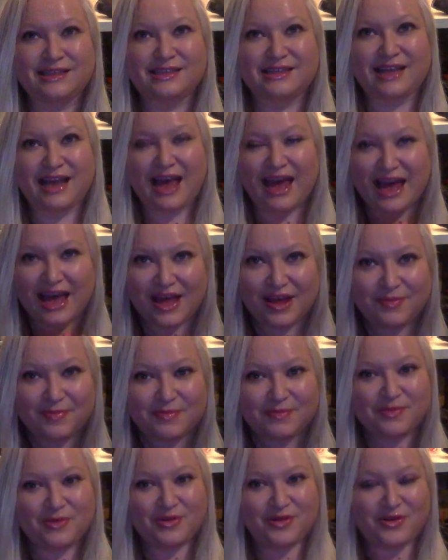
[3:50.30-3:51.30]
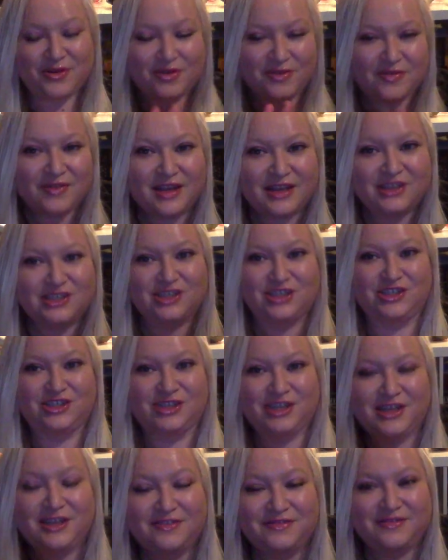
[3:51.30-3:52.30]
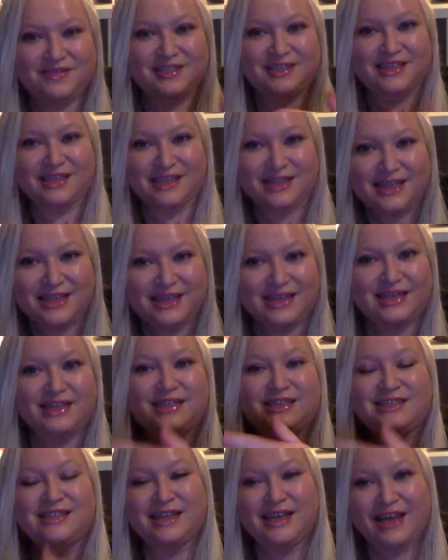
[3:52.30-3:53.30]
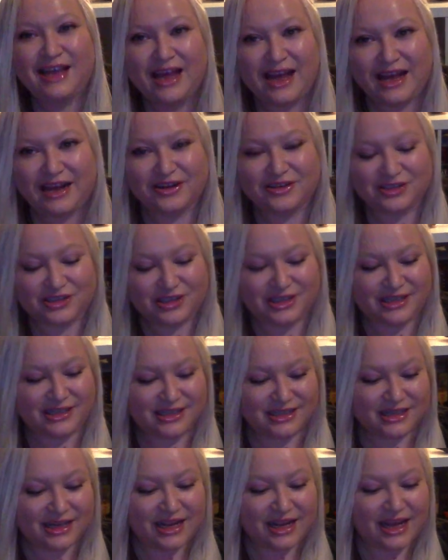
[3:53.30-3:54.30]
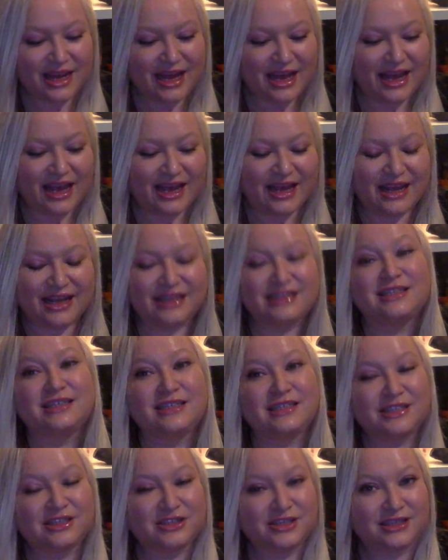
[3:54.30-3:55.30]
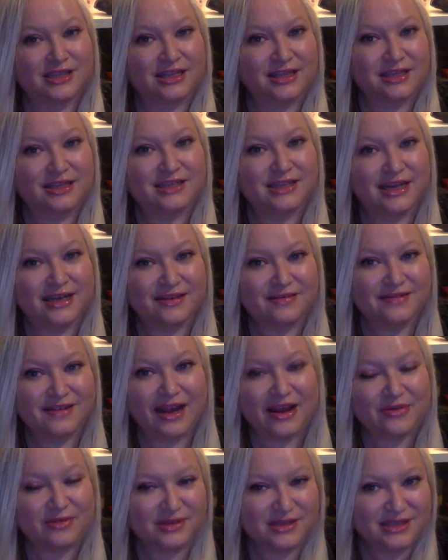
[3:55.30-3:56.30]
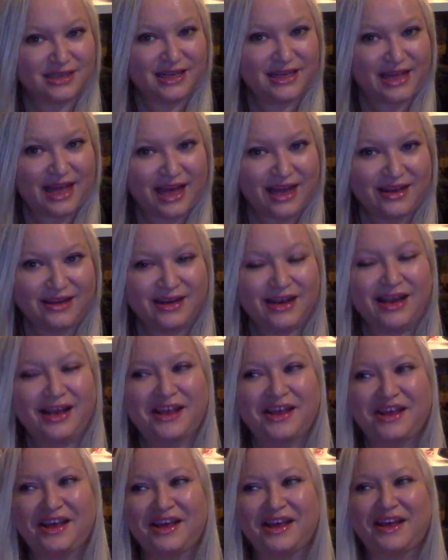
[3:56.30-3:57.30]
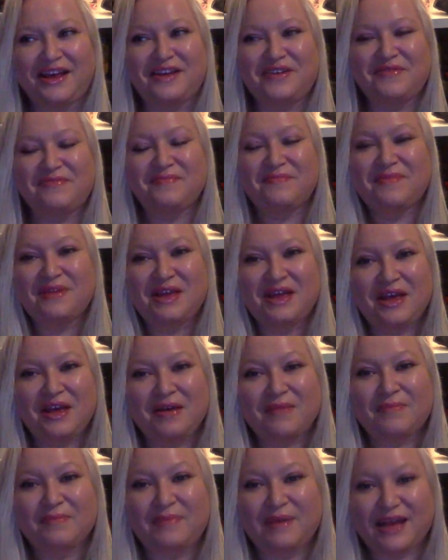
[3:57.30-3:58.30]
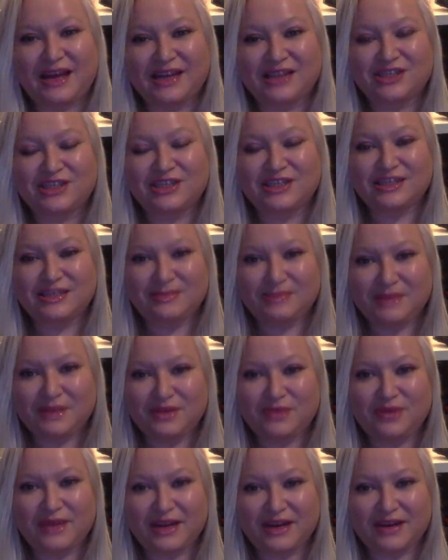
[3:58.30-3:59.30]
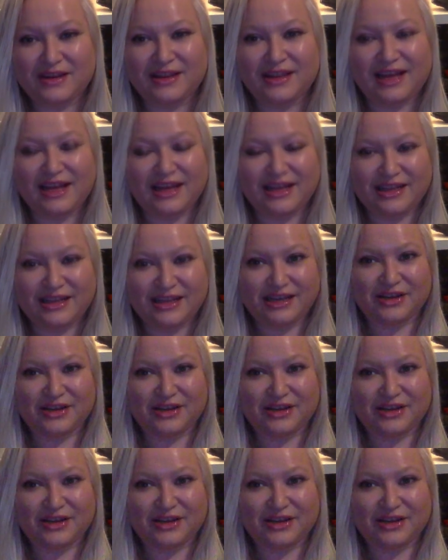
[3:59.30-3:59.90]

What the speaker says: to help move and shift these energies. It's easier said than done, I will say that. But just be aware that,